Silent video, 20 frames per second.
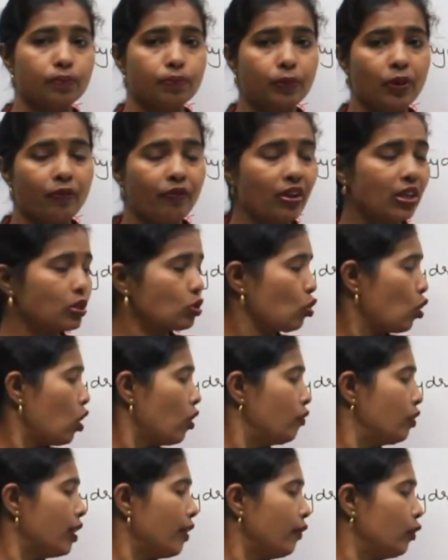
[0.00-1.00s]
prefix
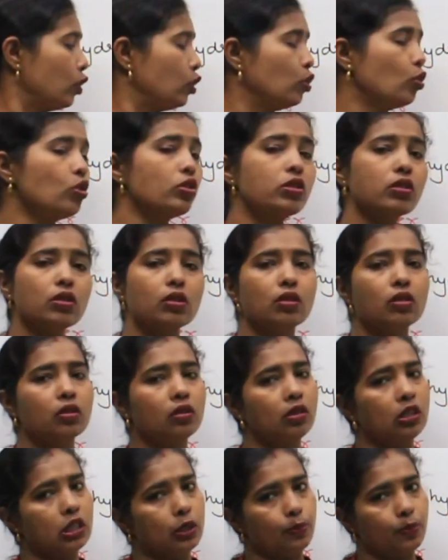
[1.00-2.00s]
or we have to use
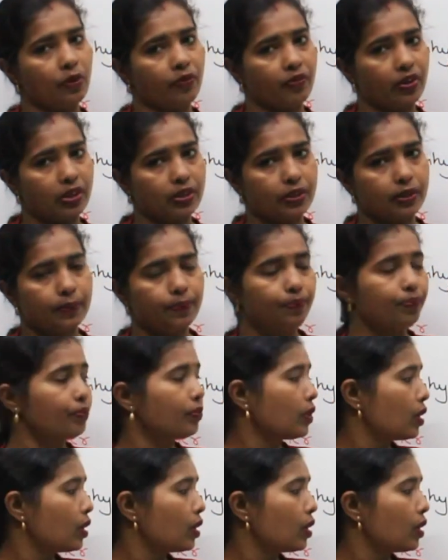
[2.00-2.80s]
this prefix.